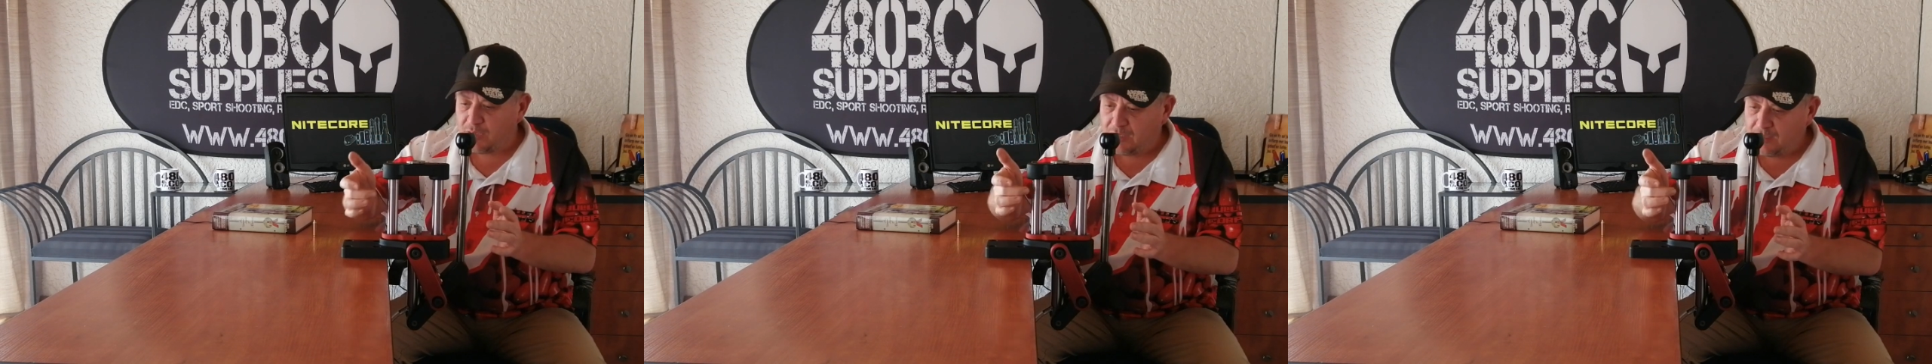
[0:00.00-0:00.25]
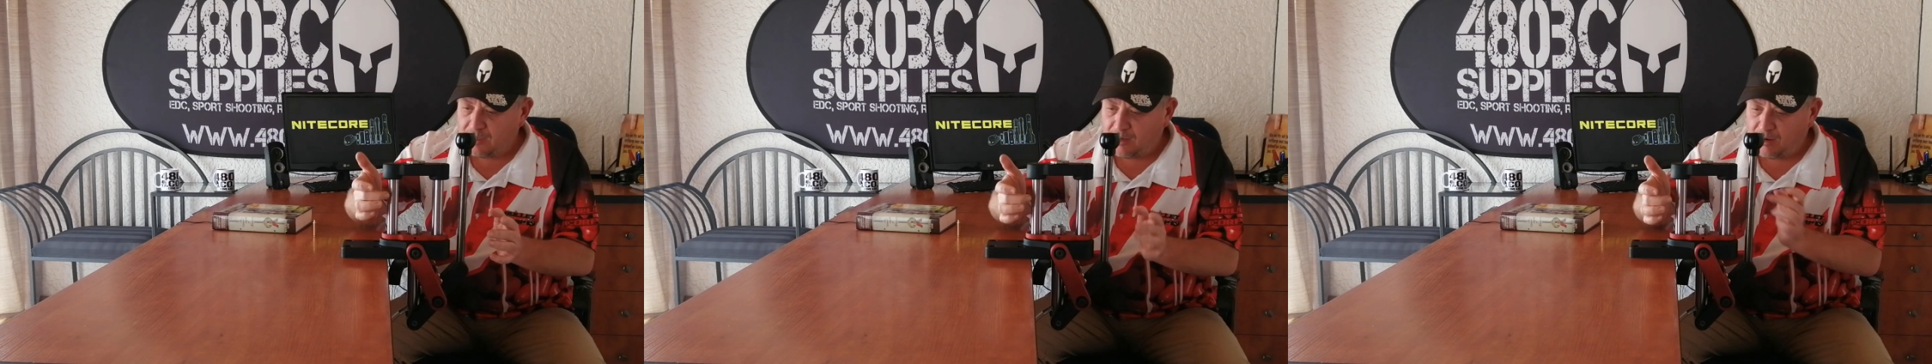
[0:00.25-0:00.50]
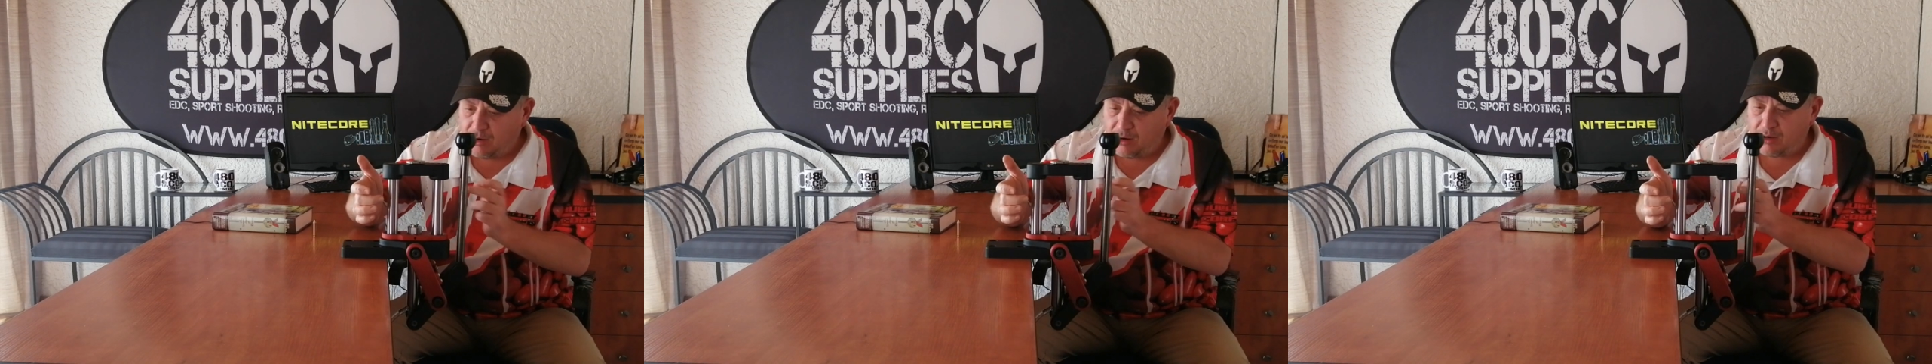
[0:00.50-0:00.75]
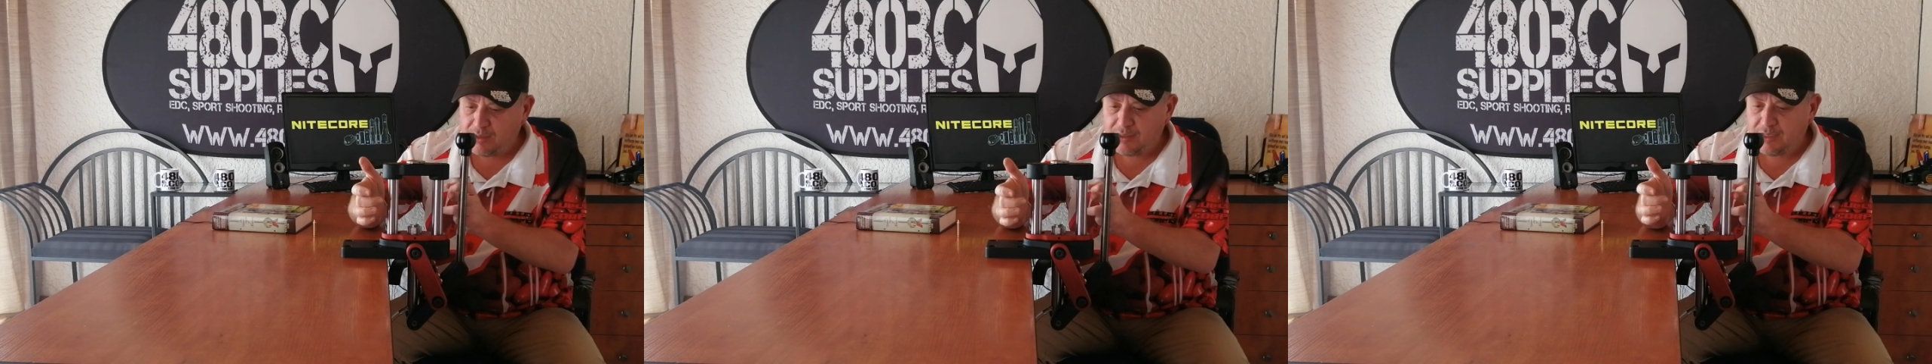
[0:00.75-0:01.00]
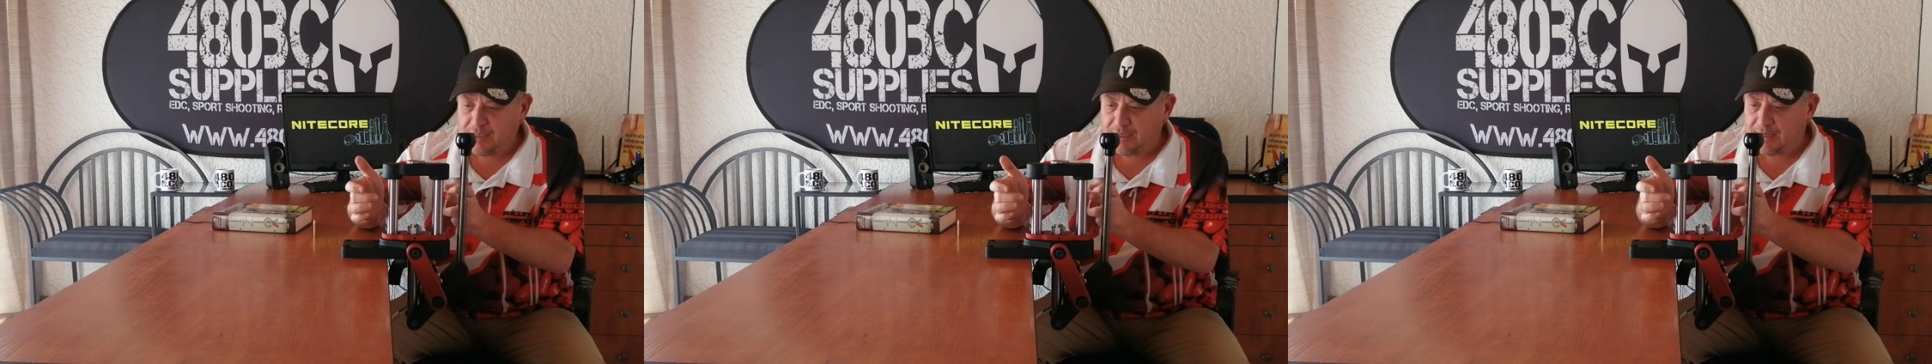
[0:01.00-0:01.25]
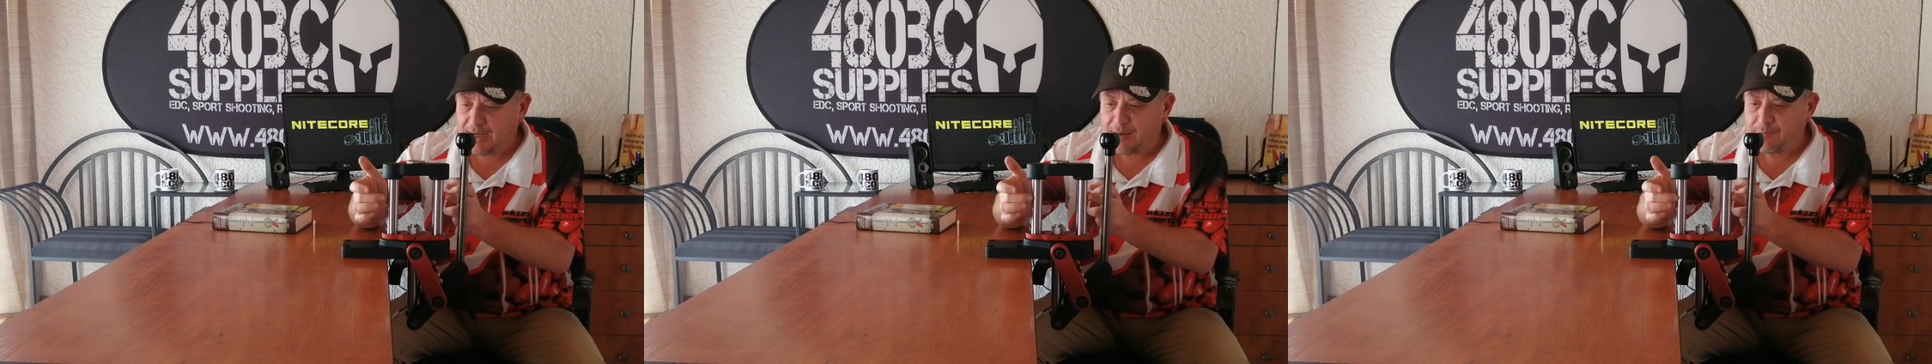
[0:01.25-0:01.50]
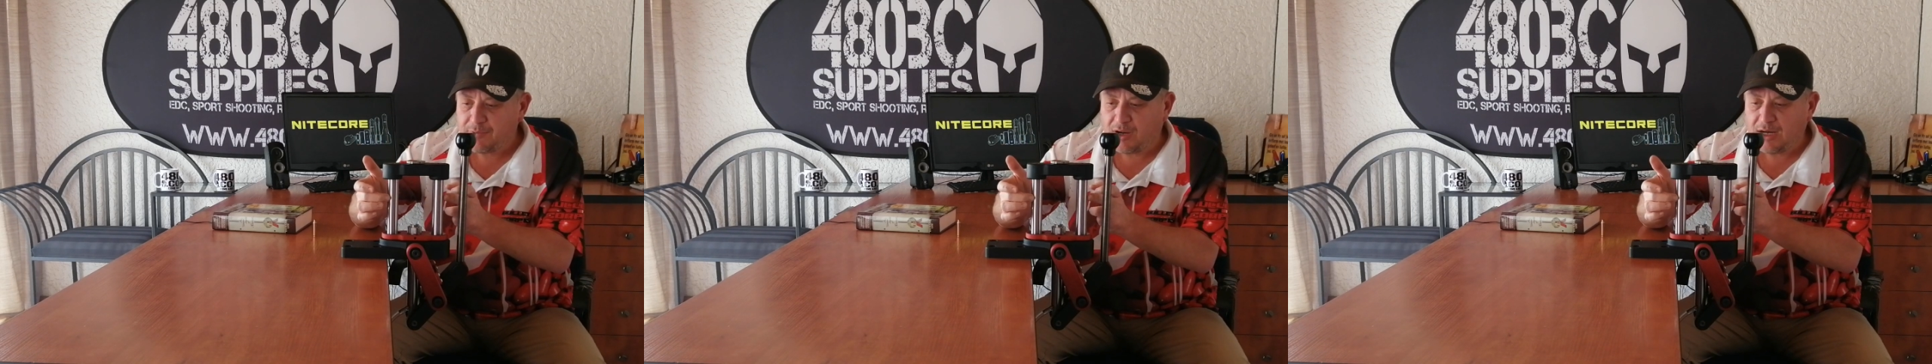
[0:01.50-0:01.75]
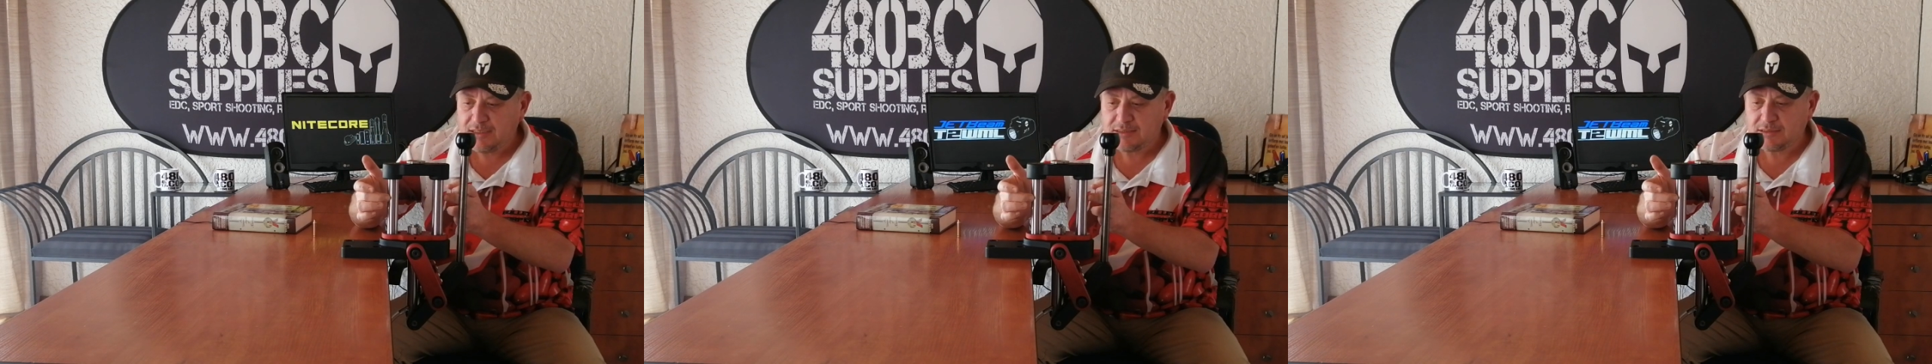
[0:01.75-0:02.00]
oil on the ram
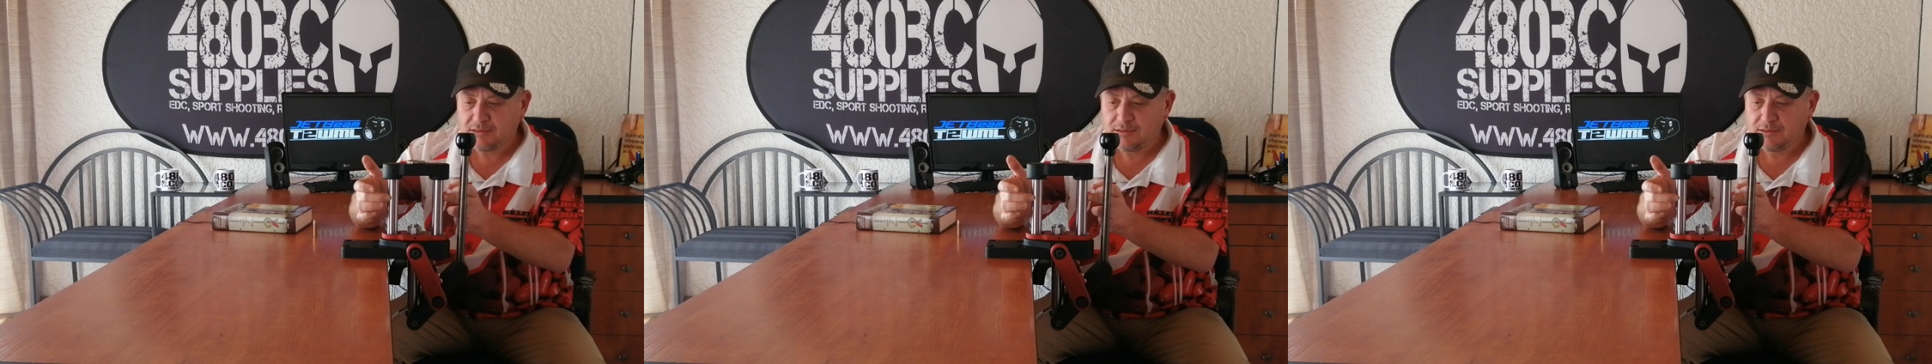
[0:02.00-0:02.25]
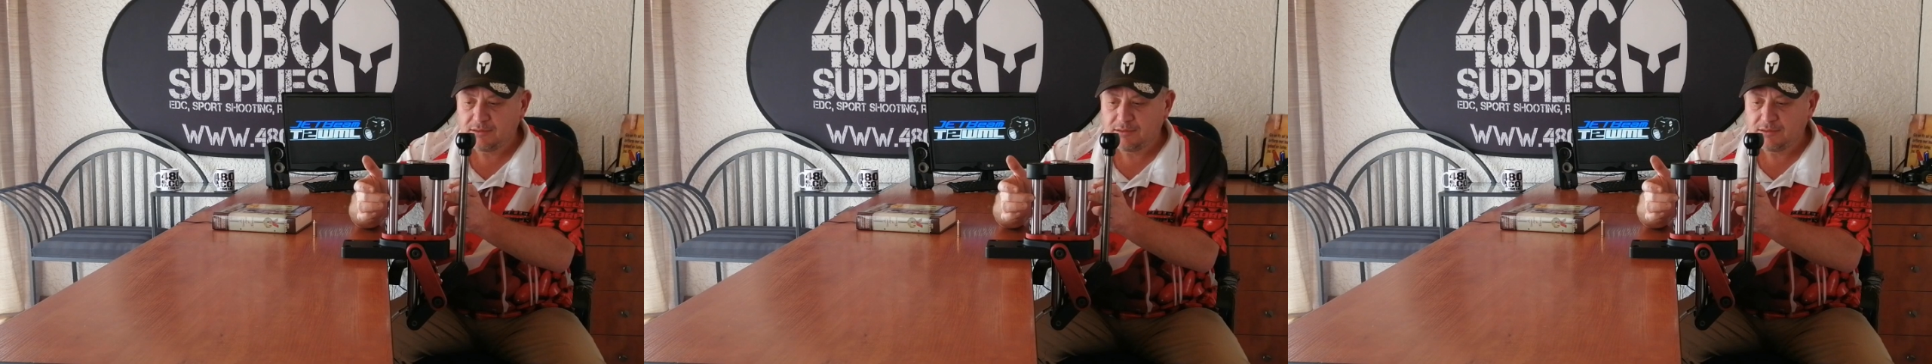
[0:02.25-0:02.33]
guides,